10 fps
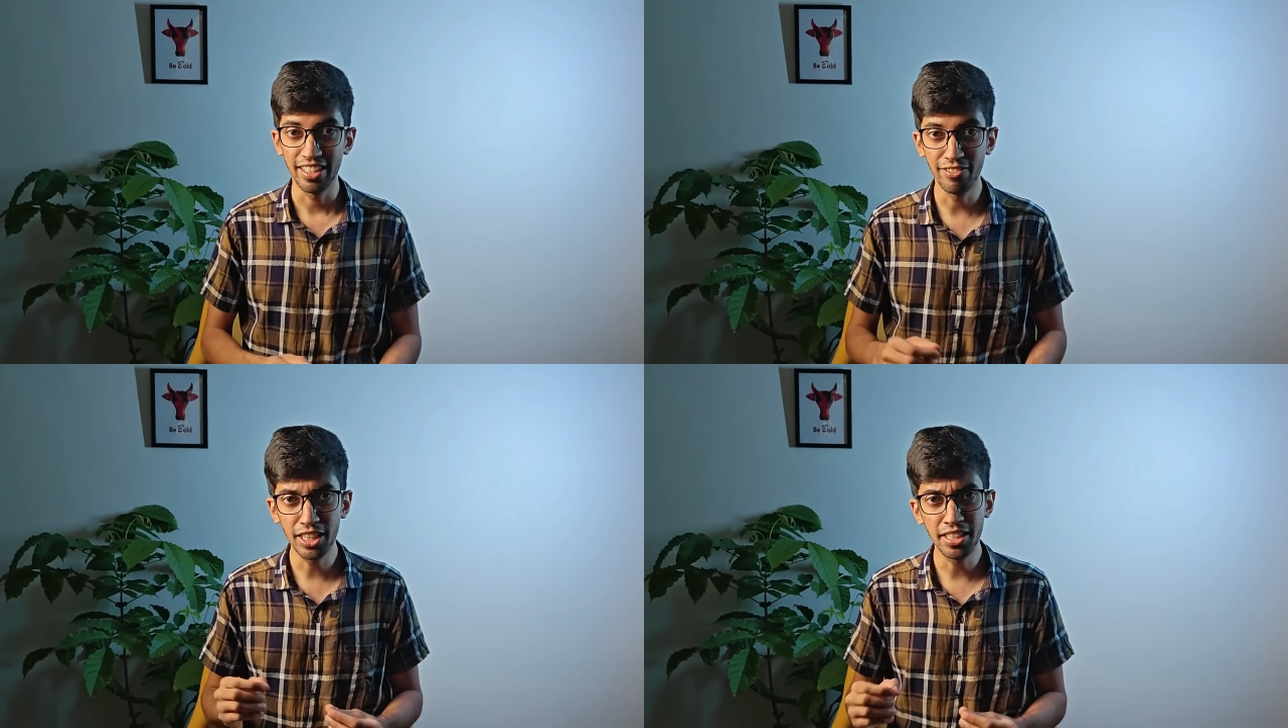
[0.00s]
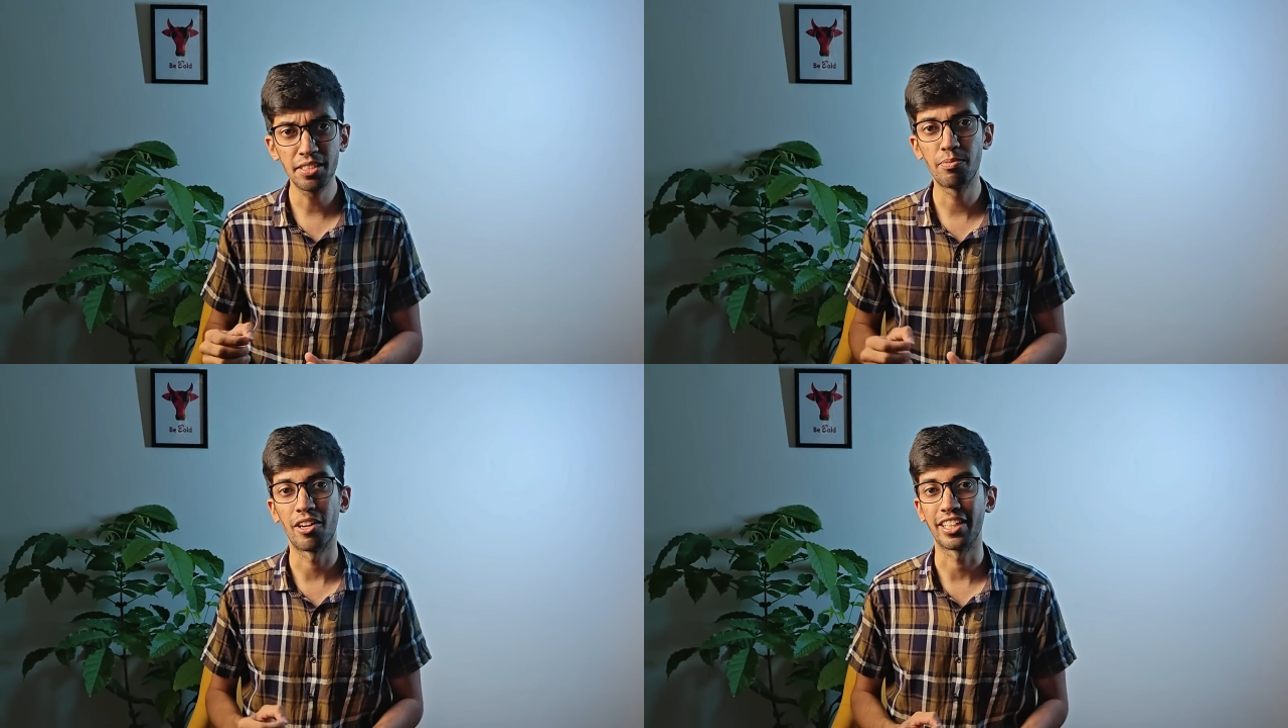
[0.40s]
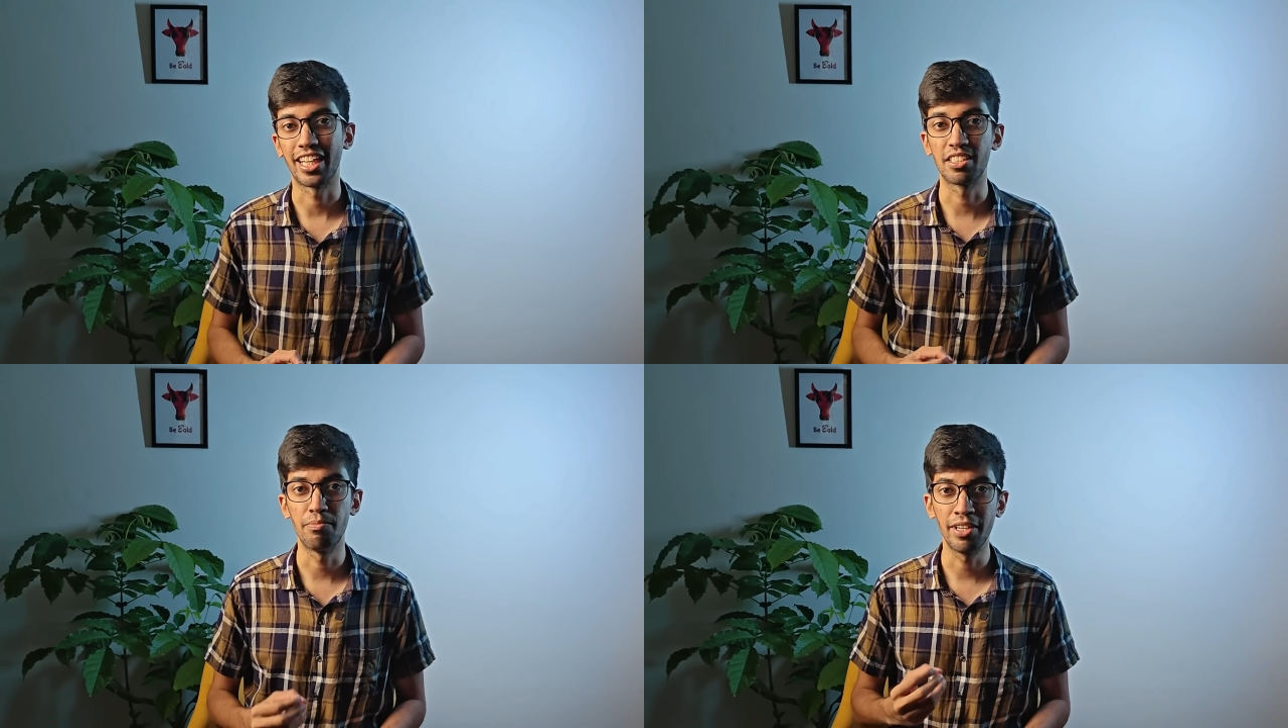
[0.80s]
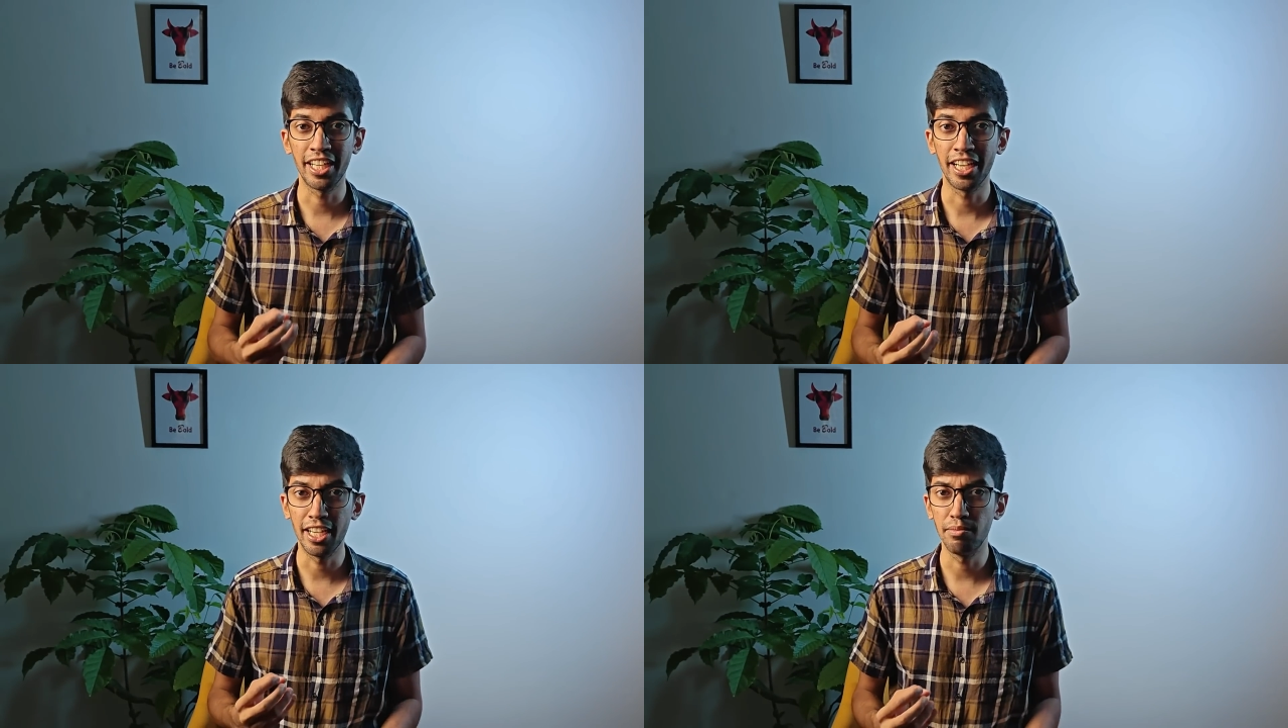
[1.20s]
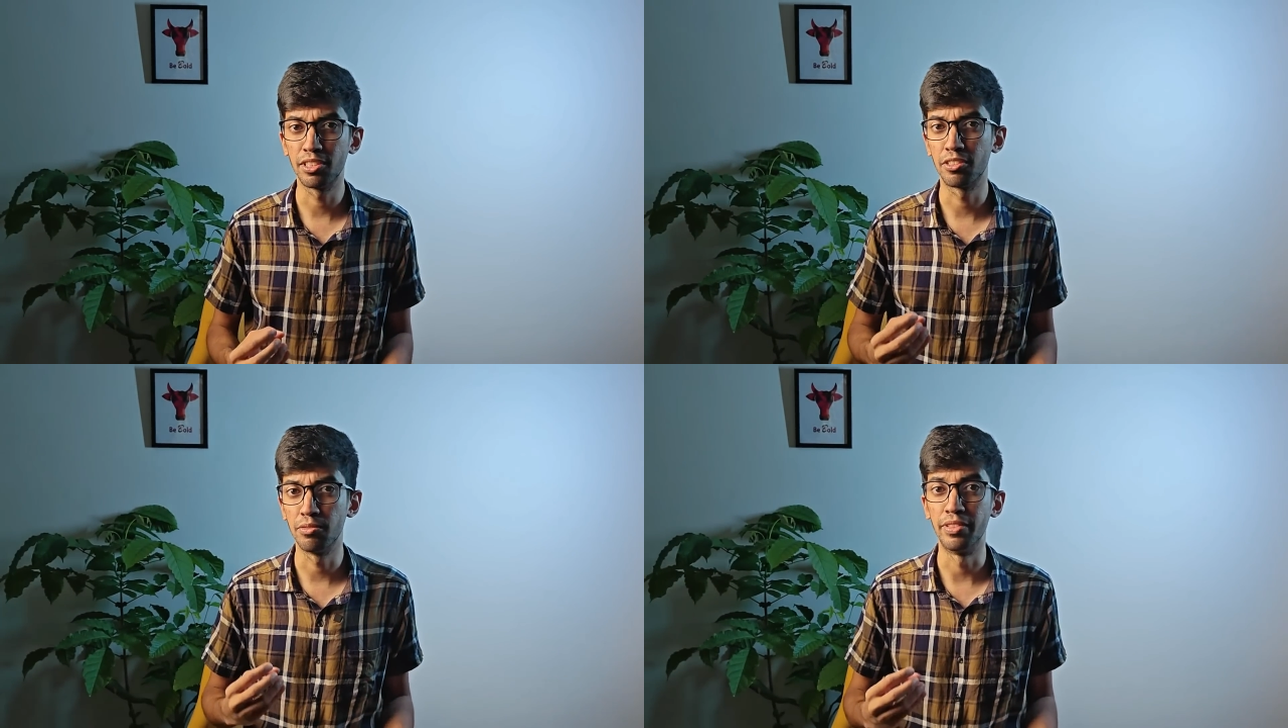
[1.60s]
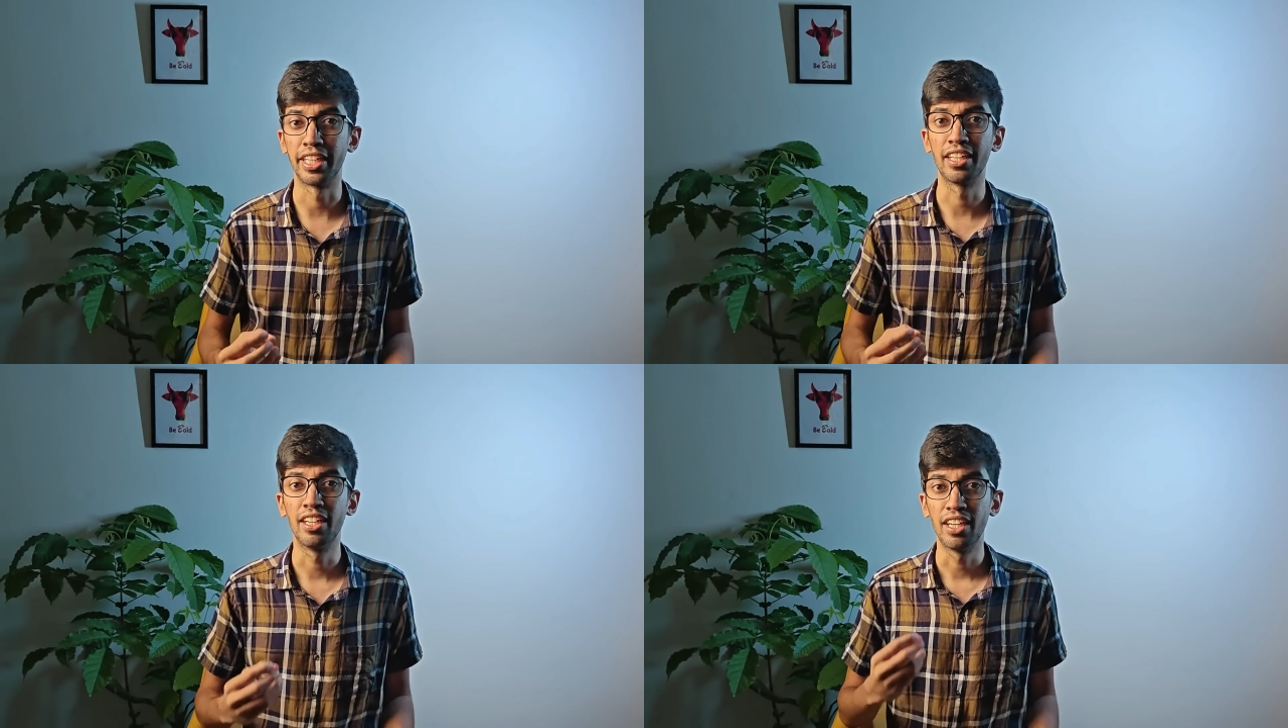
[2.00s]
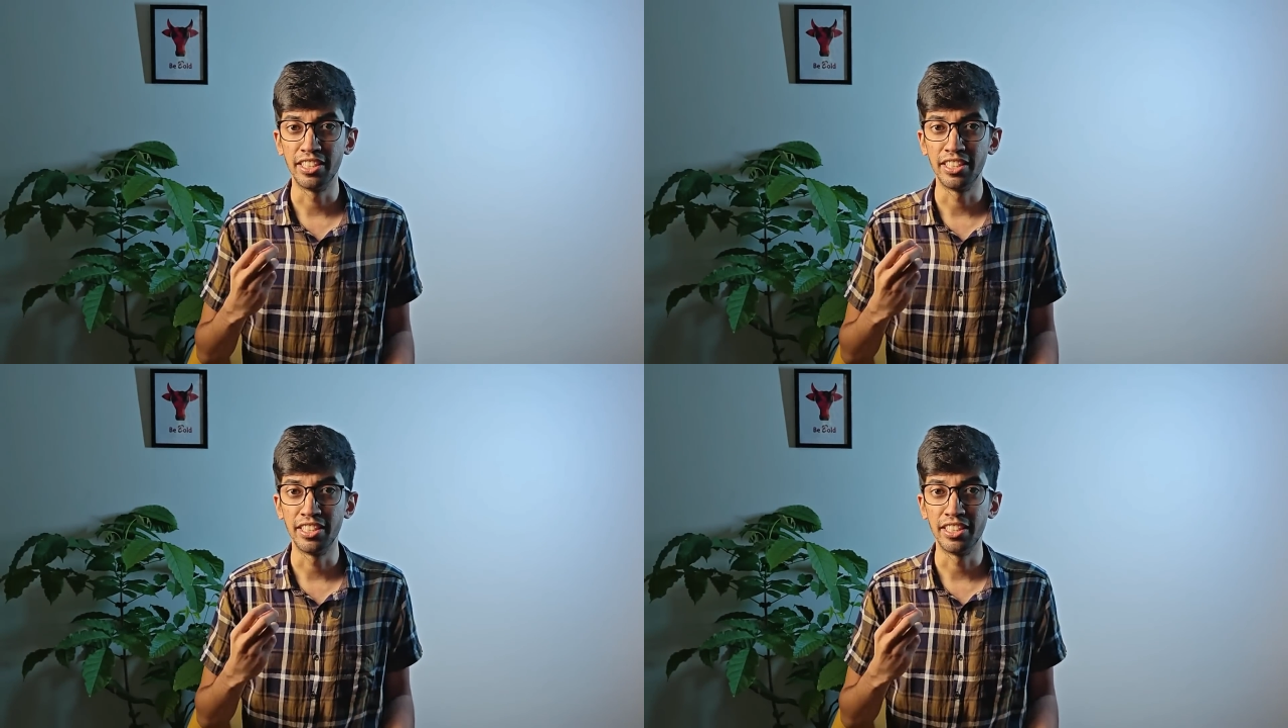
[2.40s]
With this podcast, my aim is to bring